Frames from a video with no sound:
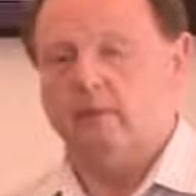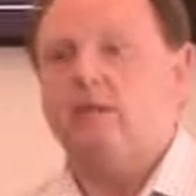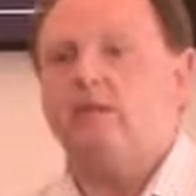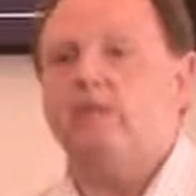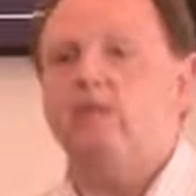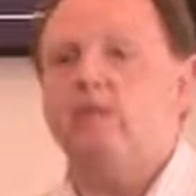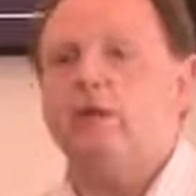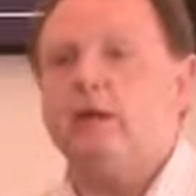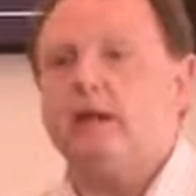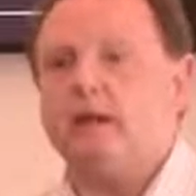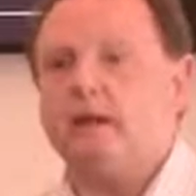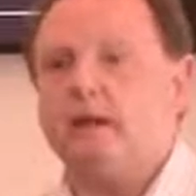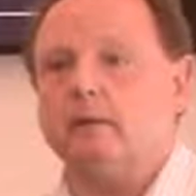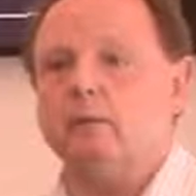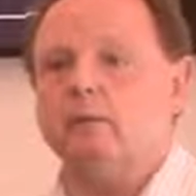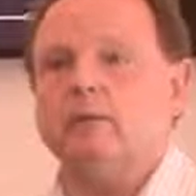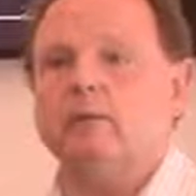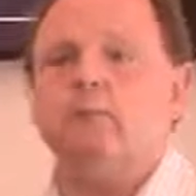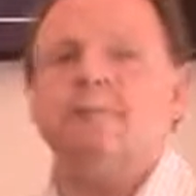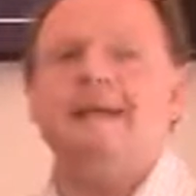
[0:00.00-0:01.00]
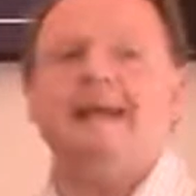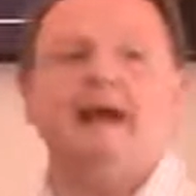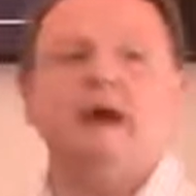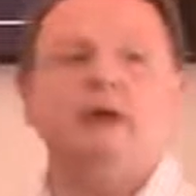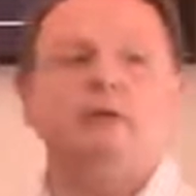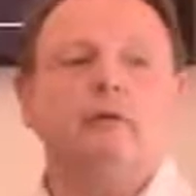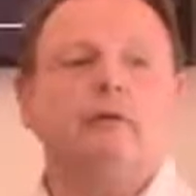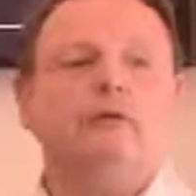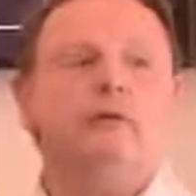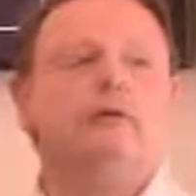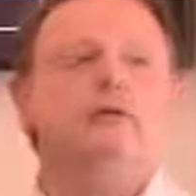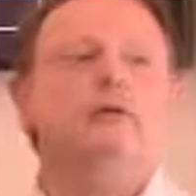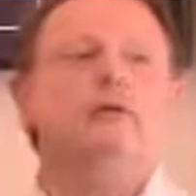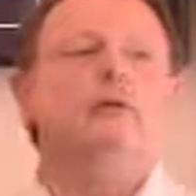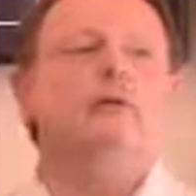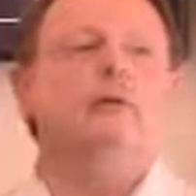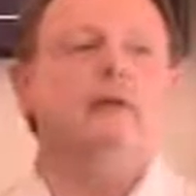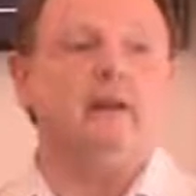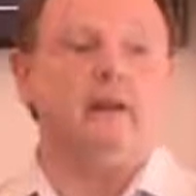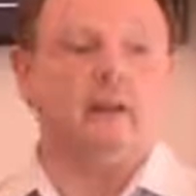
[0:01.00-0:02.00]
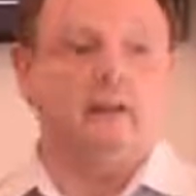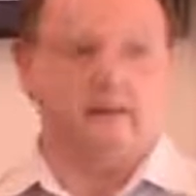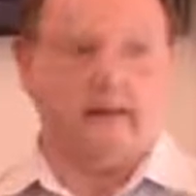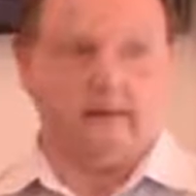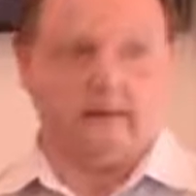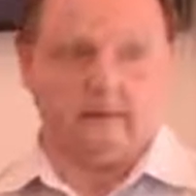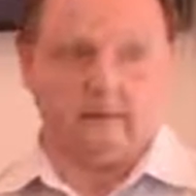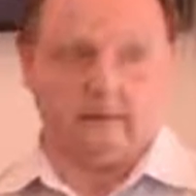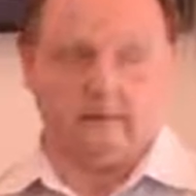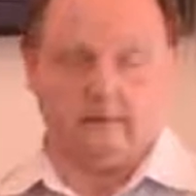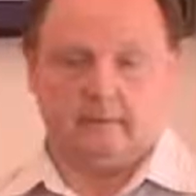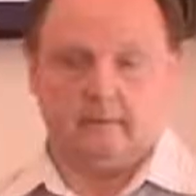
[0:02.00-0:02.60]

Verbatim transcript: The freedom to be able to do these things